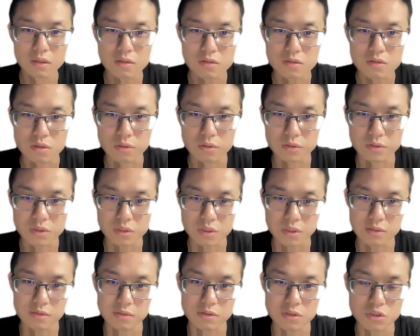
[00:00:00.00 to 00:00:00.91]
So it's
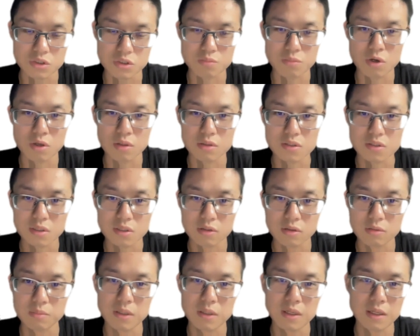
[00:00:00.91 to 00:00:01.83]
a smaller
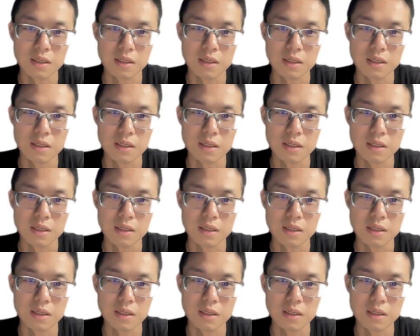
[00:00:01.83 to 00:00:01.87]
scope,